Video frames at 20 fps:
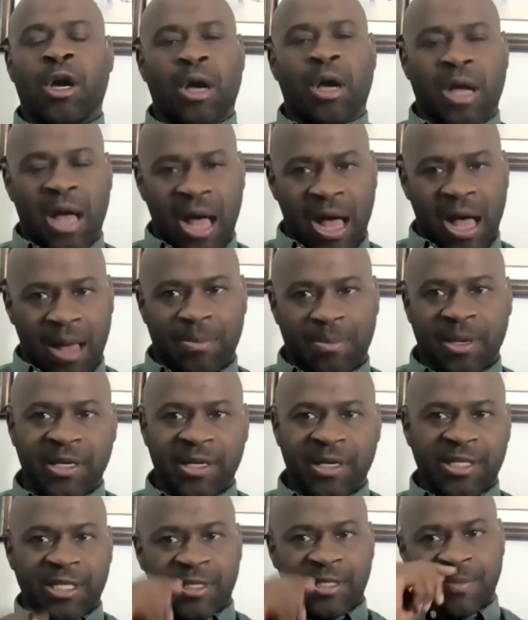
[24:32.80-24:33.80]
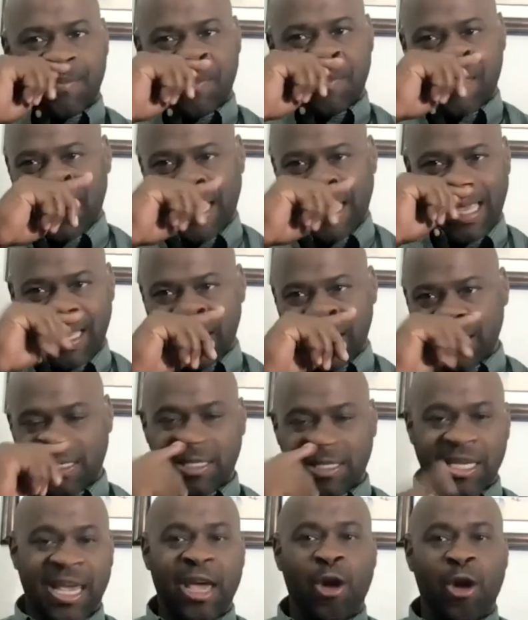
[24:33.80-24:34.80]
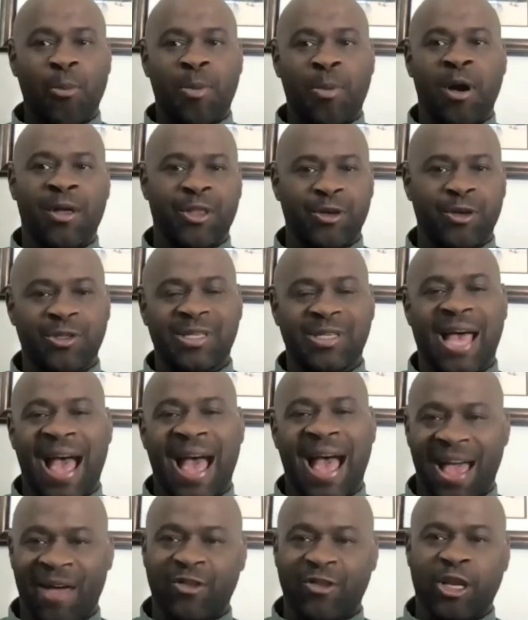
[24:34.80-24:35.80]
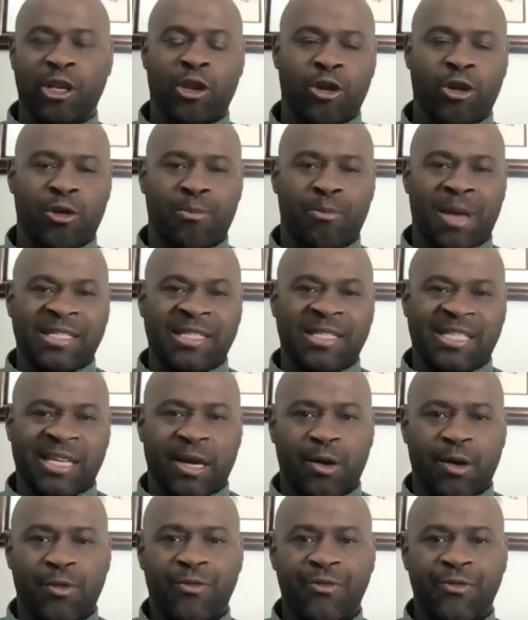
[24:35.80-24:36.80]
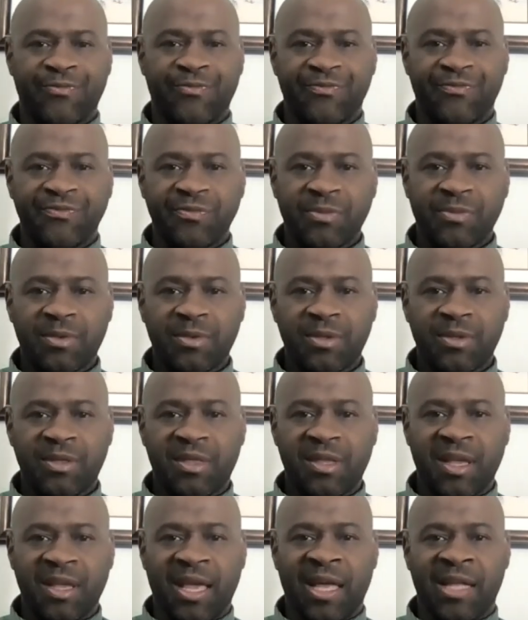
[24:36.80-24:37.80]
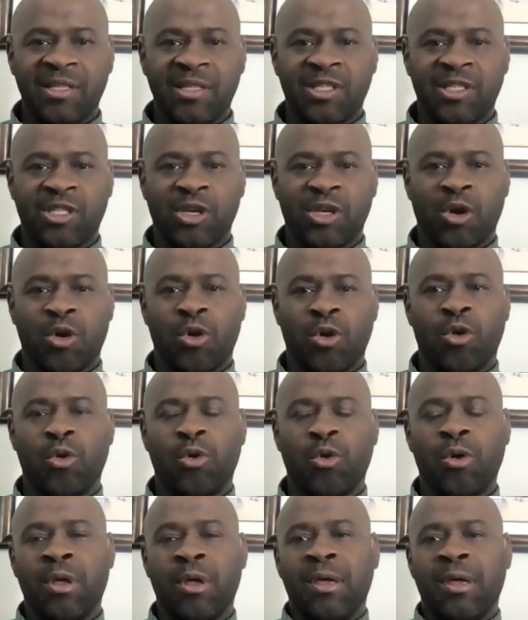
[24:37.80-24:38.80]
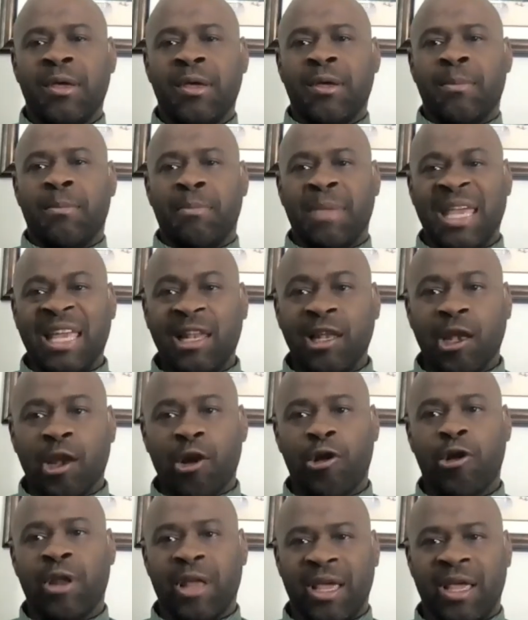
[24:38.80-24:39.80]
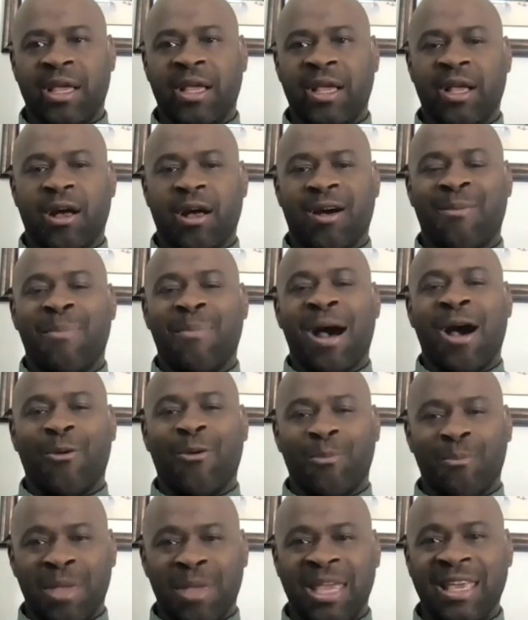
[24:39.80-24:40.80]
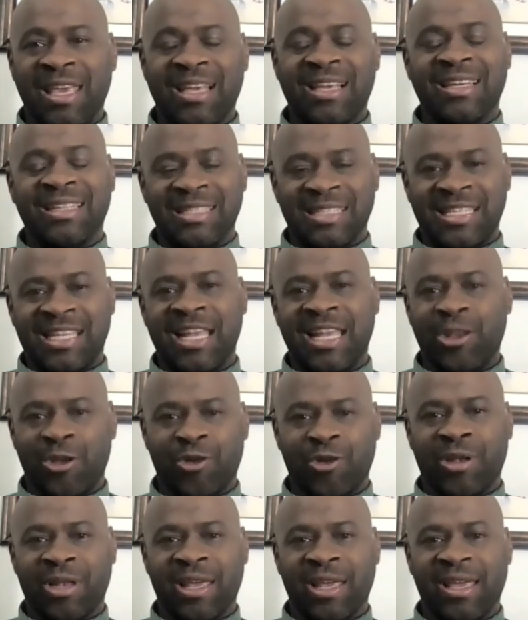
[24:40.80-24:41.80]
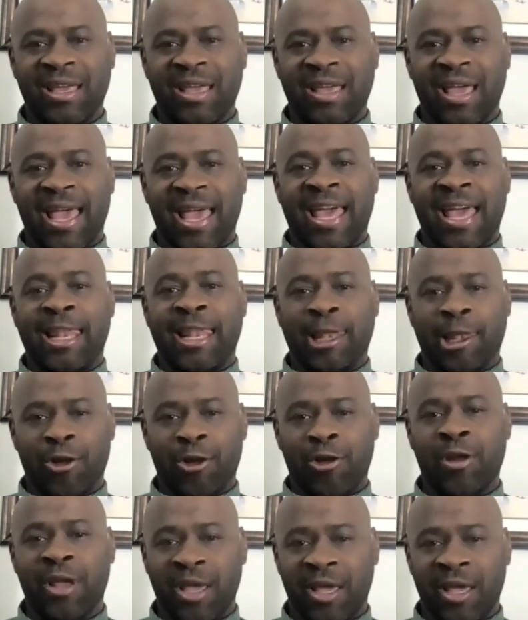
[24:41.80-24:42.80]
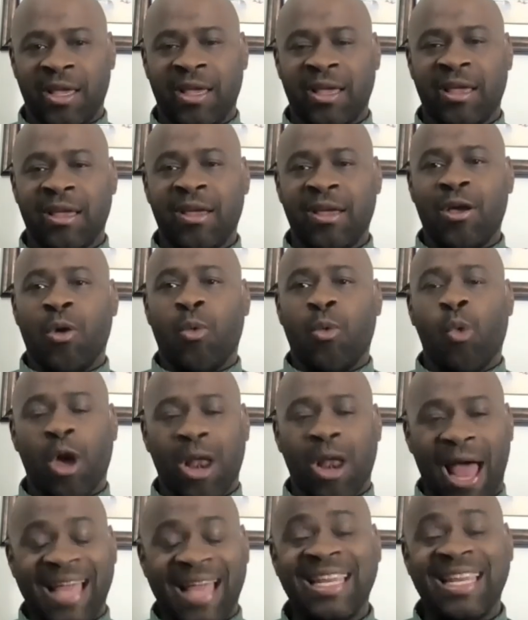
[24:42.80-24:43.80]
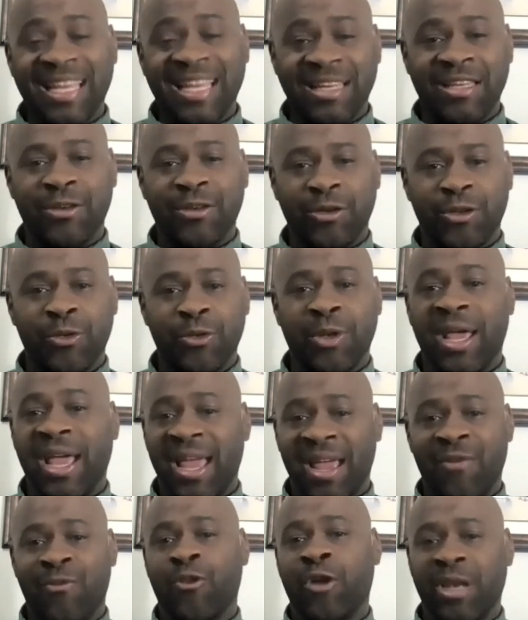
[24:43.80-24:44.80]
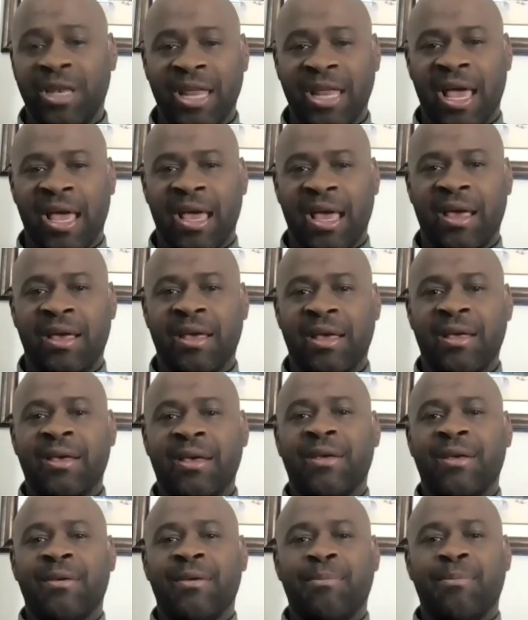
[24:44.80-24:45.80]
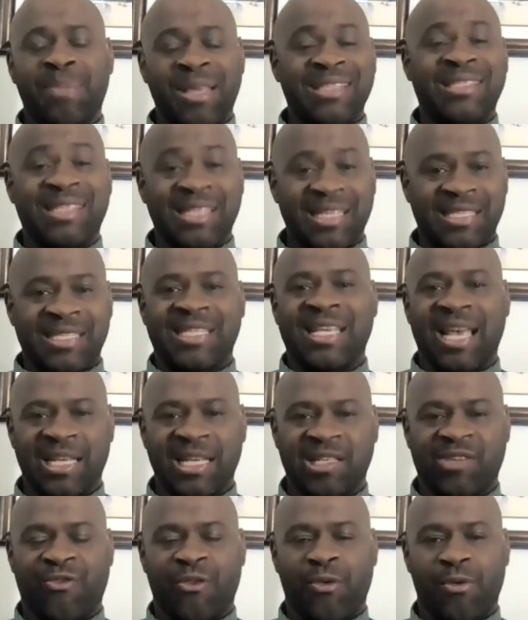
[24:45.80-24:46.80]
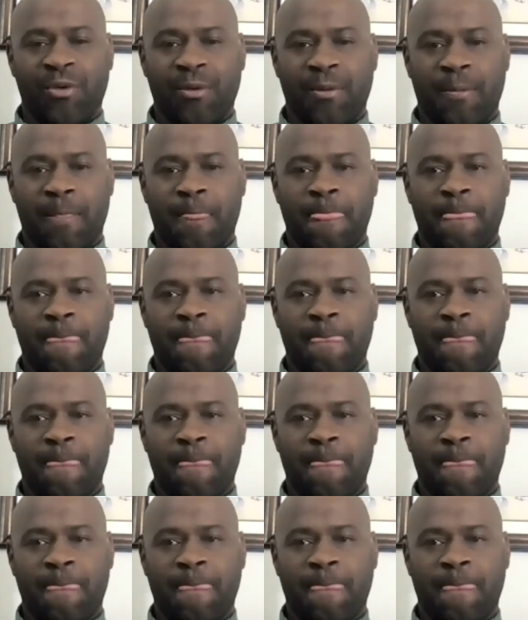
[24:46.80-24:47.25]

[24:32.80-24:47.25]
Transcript: accomplish some things to help others, I have to learn myself. And so, me learning about me continually and learning what I need to do to every day be successful,